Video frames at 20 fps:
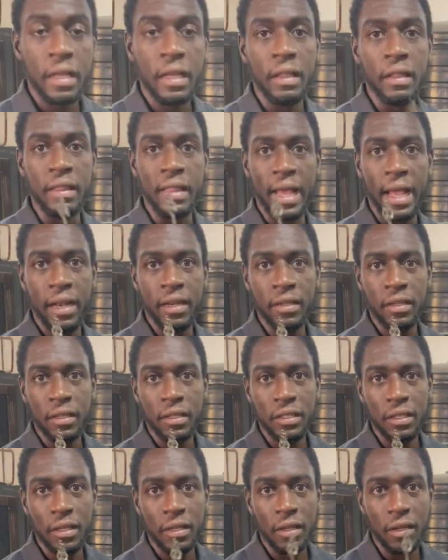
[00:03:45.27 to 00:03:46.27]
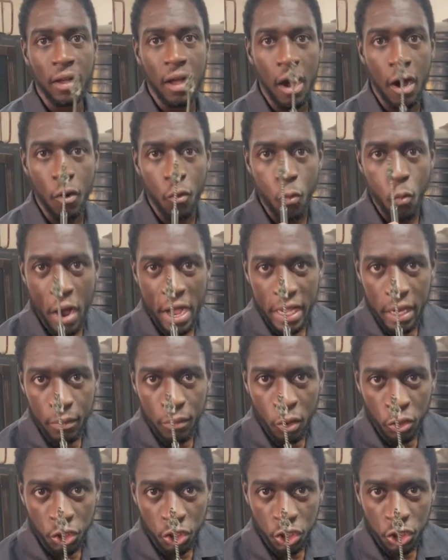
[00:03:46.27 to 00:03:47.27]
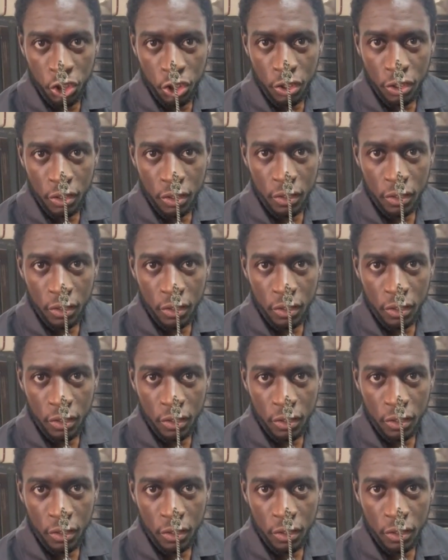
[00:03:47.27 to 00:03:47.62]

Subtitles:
Then our wire brush.